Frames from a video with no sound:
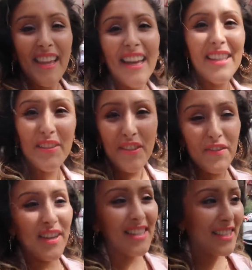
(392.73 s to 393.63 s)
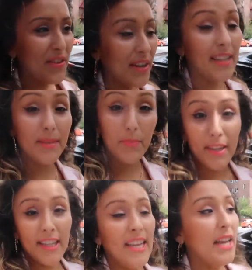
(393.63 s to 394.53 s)
think I totally forgot to tell you guys,
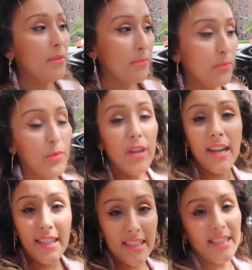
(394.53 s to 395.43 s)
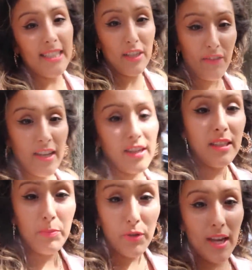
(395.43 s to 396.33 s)
but we're headed to the city right now
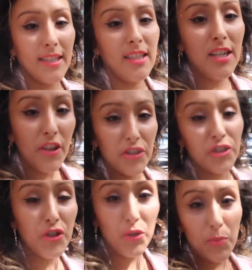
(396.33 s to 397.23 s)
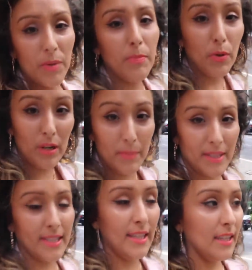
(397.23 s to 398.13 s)
because Buddha has another shoot with Bon
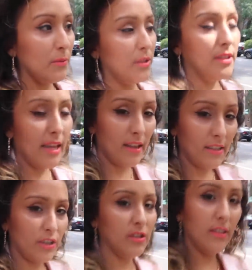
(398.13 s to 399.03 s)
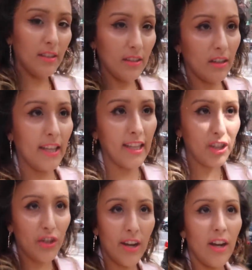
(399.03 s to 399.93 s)
Appetit, which is that
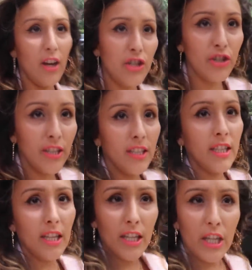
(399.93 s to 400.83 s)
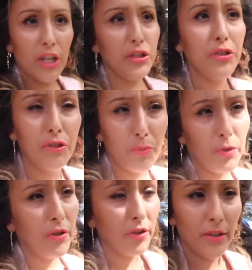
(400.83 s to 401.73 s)
kids try a hundred years
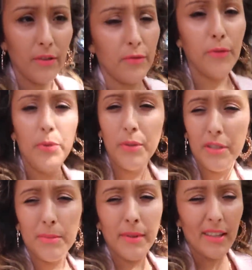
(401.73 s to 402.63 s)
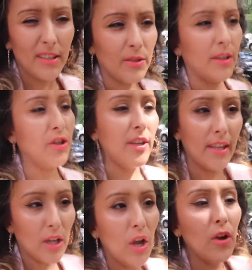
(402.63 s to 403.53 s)
worth of food or something like that. So they
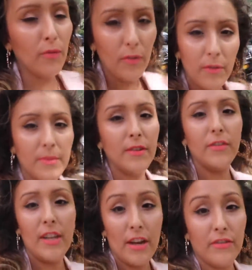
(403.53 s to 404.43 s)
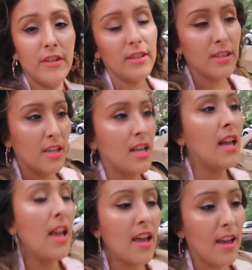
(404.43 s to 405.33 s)
try like food from different eras,
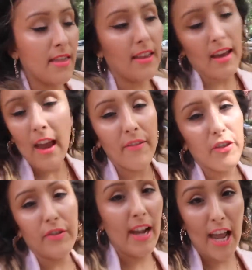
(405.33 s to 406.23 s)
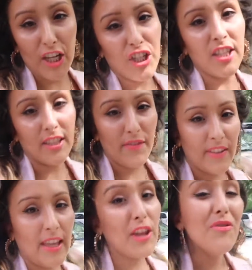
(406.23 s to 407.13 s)
and they have their reaction and stuff
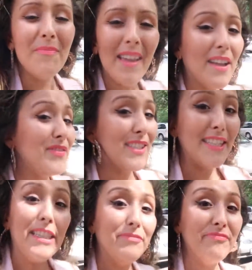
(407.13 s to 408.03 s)
like that. You may have seen it.